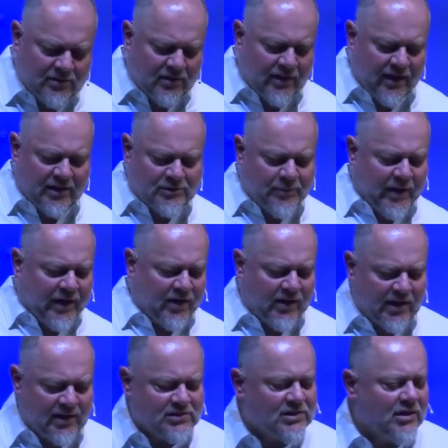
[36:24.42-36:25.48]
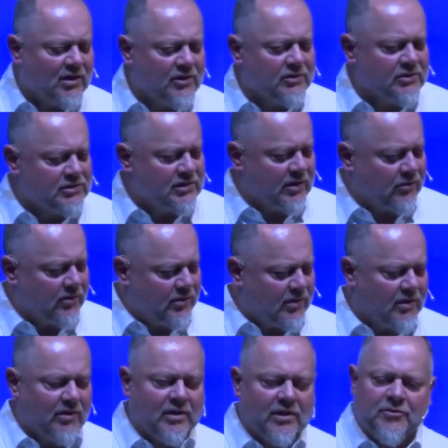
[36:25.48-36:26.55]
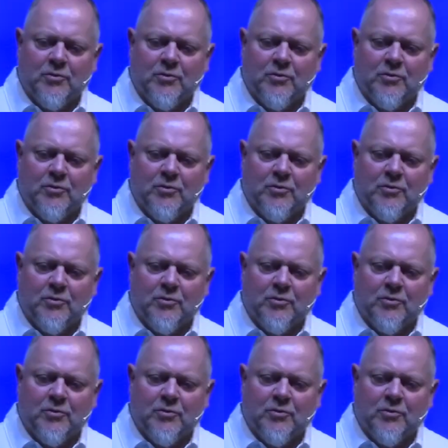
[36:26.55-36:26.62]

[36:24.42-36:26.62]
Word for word: heads bowed, eyes closed, I'll, if